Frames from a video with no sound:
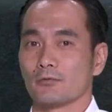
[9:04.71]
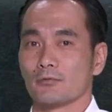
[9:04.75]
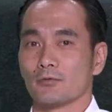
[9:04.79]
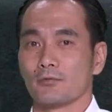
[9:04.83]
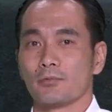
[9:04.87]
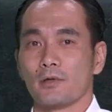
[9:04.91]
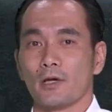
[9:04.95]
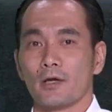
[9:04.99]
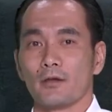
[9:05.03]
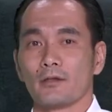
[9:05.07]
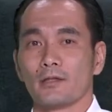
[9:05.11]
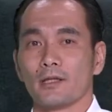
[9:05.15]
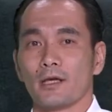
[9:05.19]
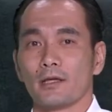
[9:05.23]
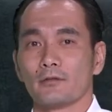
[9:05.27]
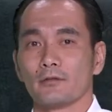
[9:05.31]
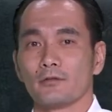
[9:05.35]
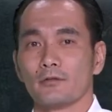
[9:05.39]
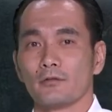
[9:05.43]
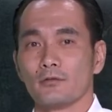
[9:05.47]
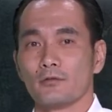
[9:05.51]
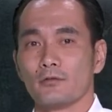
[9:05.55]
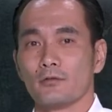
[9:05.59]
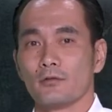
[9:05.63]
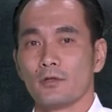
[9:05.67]
will probably not
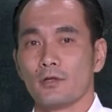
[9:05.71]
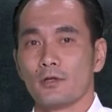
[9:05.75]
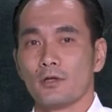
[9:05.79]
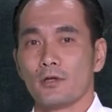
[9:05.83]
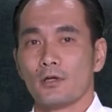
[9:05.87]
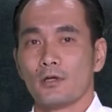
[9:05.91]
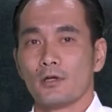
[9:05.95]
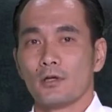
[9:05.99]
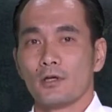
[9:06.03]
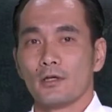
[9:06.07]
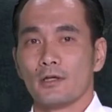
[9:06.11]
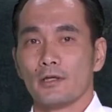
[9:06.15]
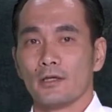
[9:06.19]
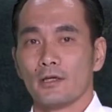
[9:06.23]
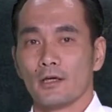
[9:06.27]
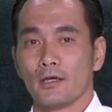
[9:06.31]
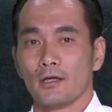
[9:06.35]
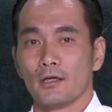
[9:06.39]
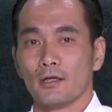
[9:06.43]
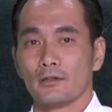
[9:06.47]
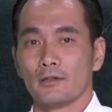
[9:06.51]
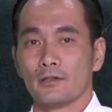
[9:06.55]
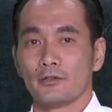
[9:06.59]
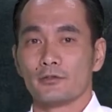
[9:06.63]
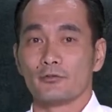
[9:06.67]
do
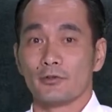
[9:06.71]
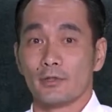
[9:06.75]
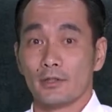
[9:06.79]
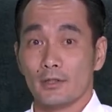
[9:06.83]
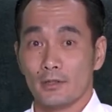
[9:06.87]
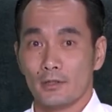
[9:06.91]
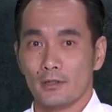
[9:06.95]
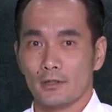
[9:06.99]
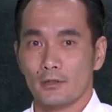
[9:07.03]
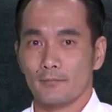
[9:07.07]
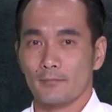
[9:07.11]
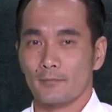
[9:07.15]
the trick,